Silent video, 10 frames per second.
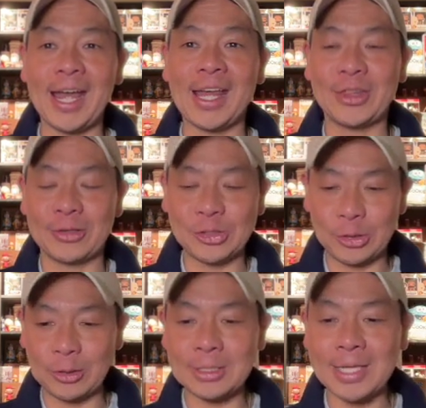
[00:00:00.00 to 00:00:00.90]
And there are
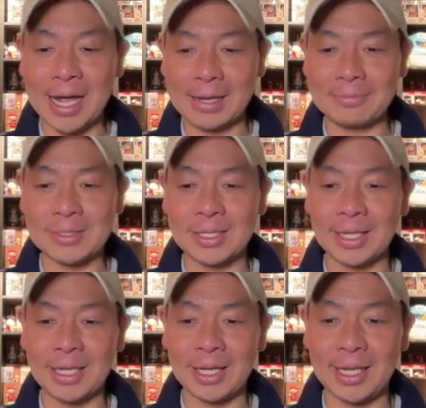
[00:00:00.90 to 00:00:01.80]
certain times
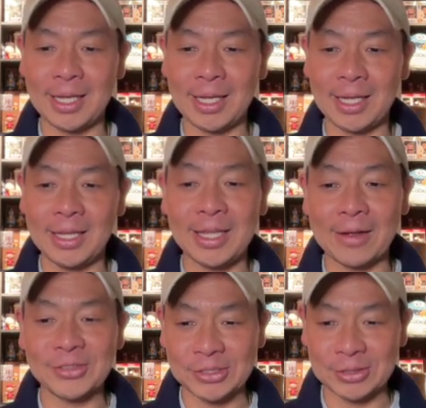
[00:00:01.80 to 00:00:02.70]
in the
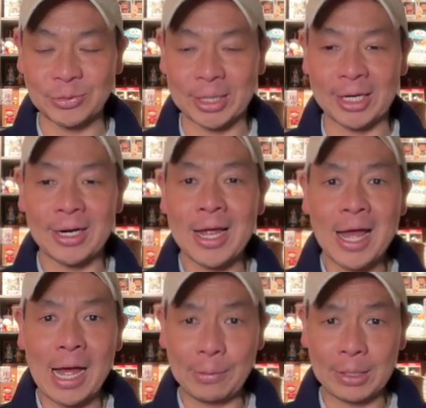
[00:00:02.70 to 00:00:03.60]
afternoon where
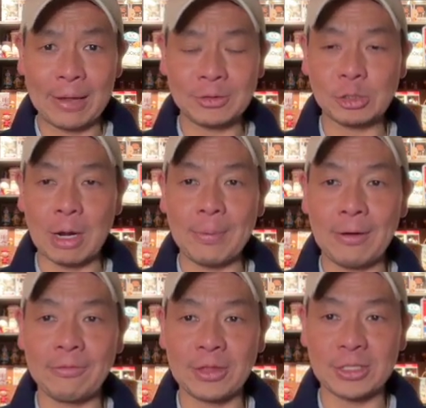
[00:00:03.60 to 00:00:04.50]
I would have to drop
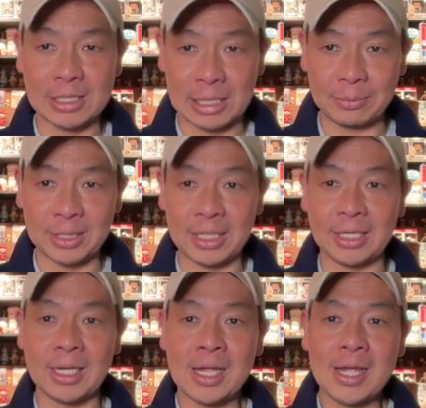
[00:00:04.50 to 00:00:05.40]
off the
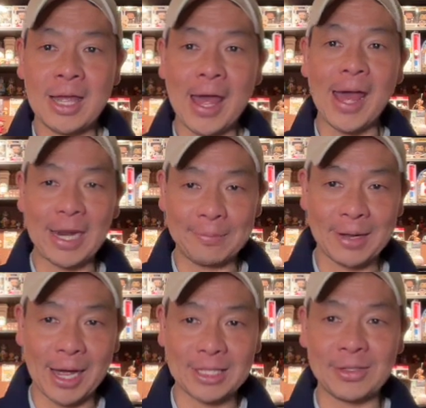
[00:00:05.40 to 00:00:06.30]
celebrity at
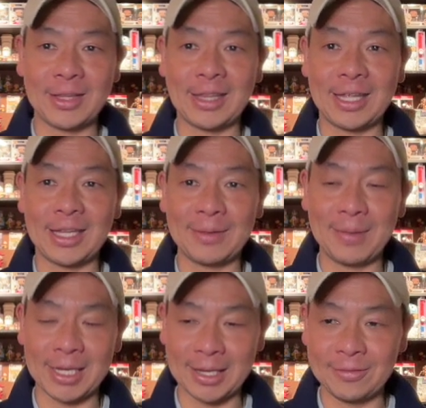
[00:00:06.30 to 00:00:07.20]
Epcot so that they can
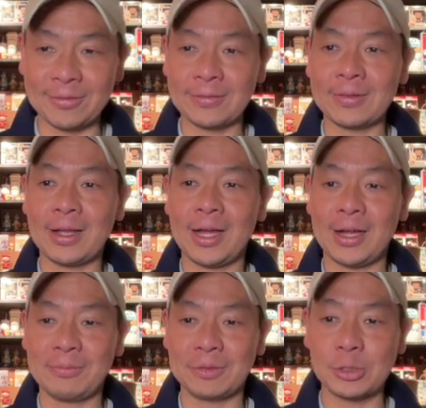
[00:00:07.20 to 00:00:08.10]
make it
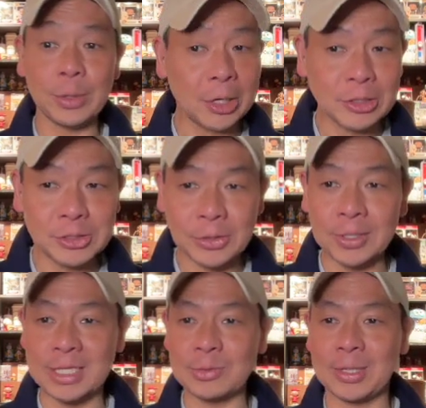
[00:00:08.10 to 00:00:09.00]
to rehearsal
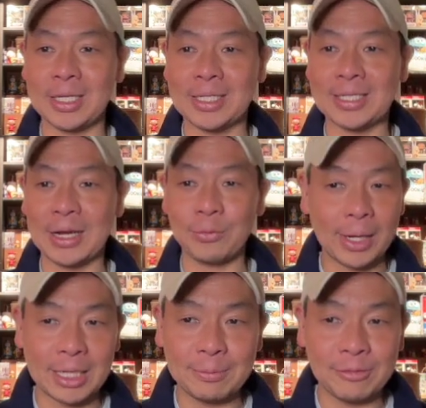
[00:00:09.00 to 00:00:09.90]
and as well as get
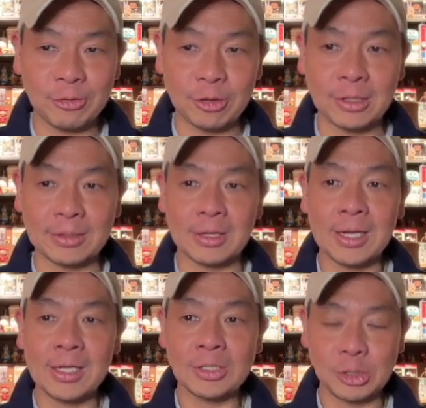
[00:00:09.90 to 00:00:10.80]
ready before the
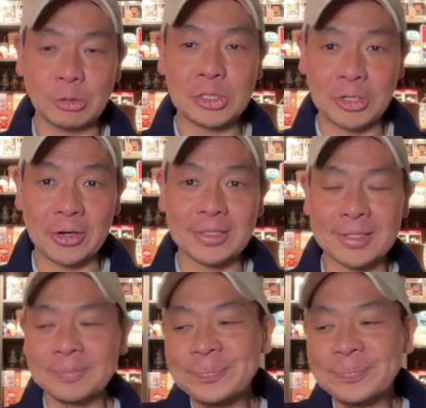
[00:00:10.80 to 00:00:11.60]
show starts.